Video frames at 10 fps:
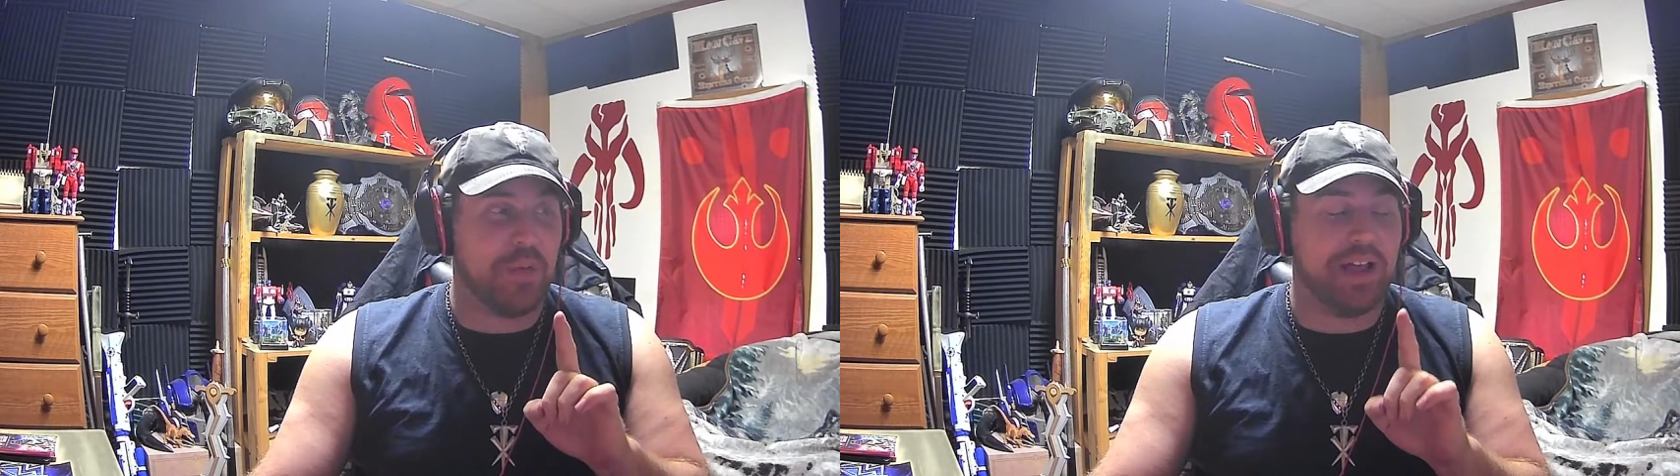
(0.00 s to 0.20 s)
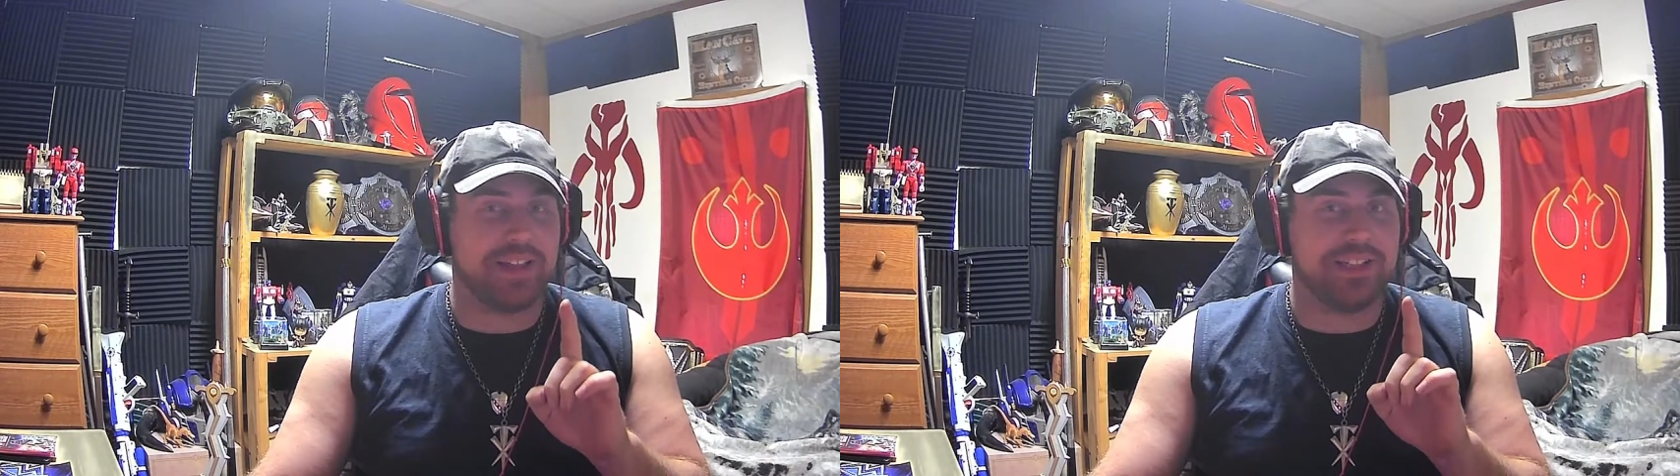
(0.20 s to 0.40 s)

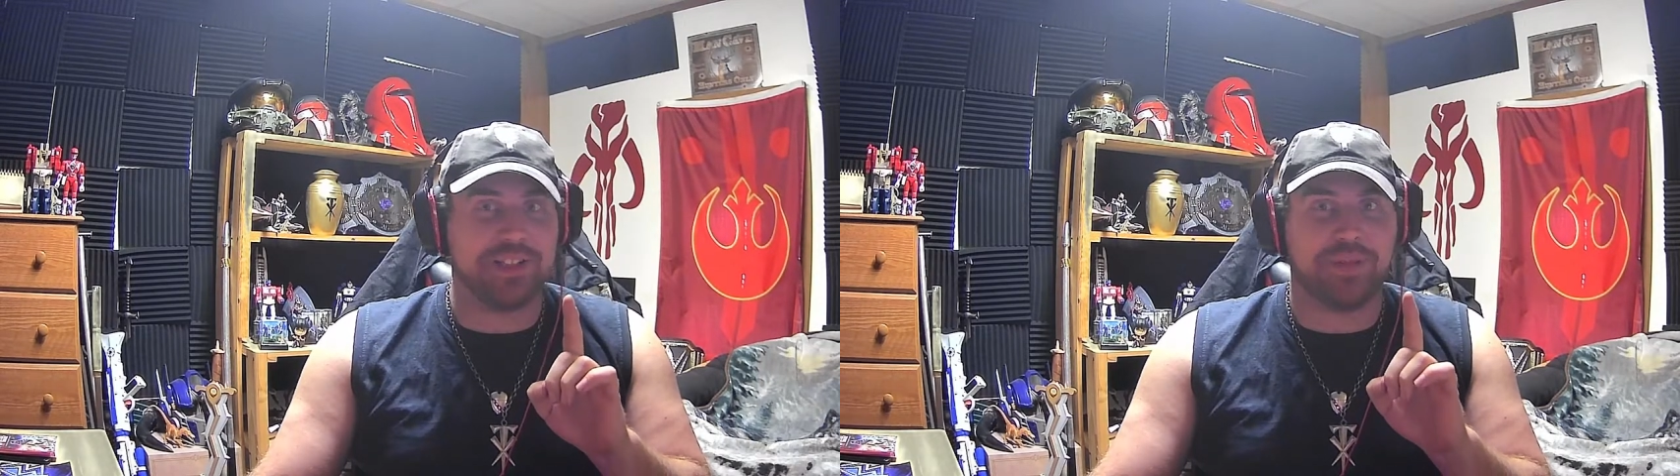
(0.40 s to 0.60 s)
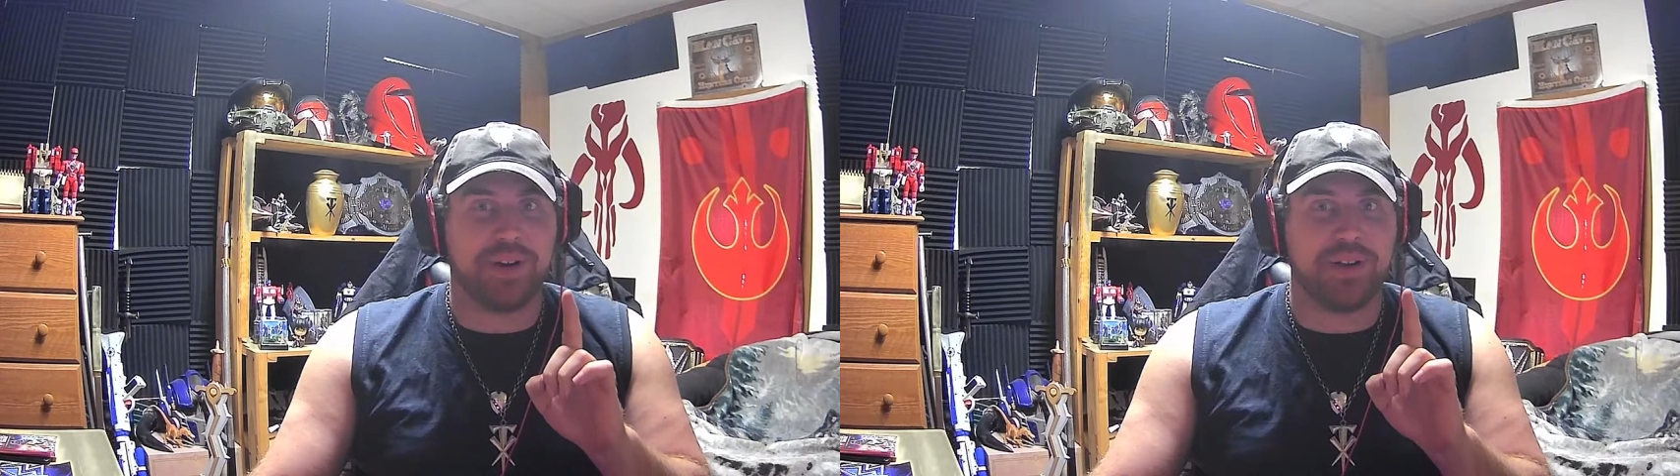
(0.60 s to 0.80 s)
I think this is
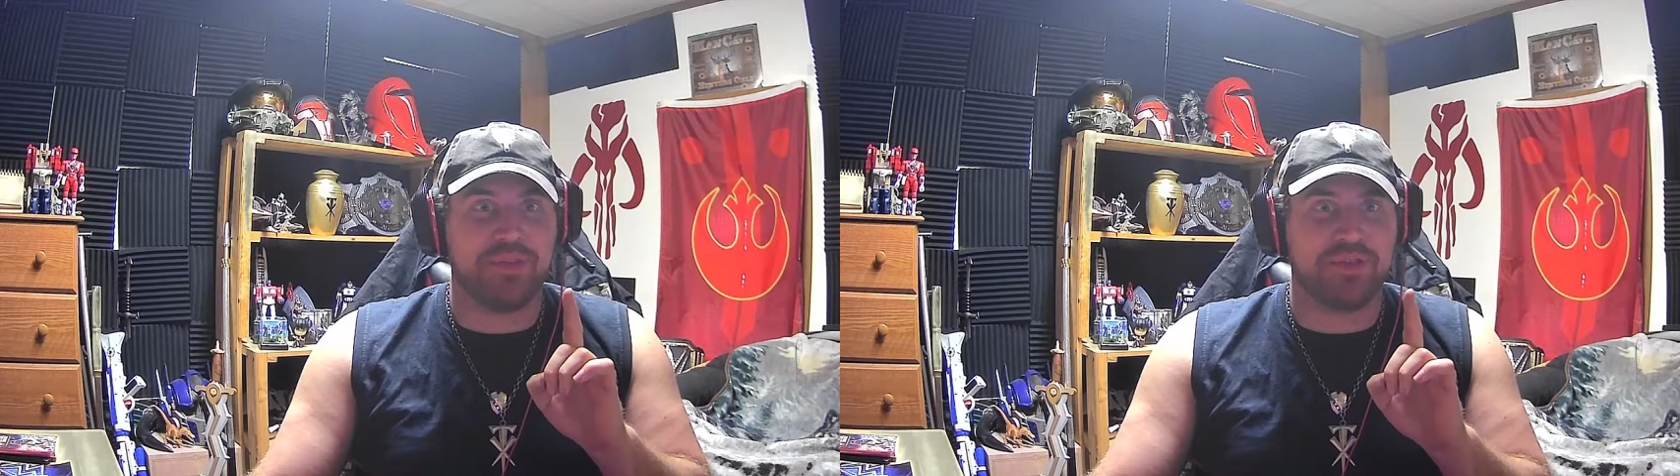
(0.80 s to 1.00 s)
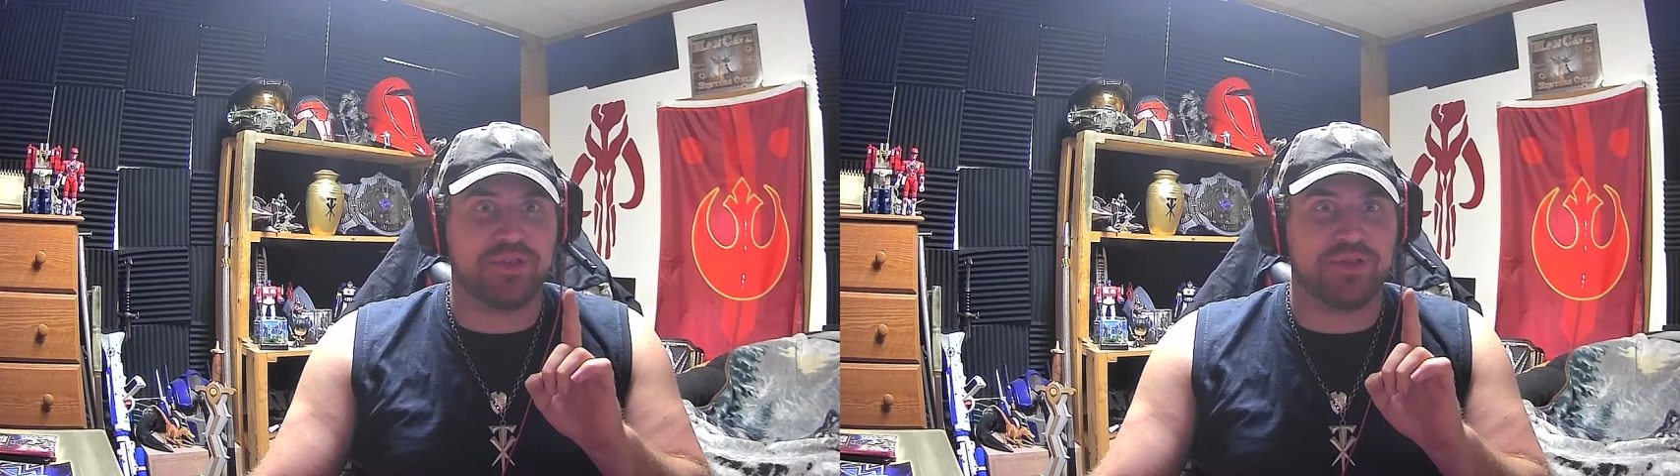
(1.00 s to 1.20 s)
probably the
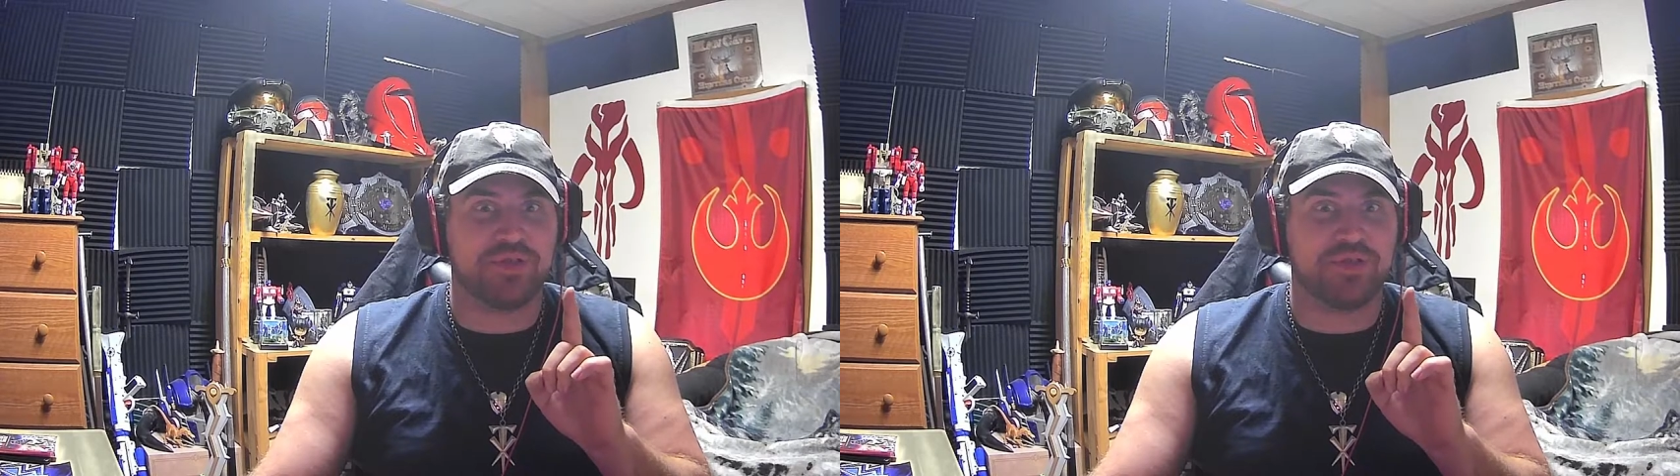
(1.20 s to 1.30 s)
most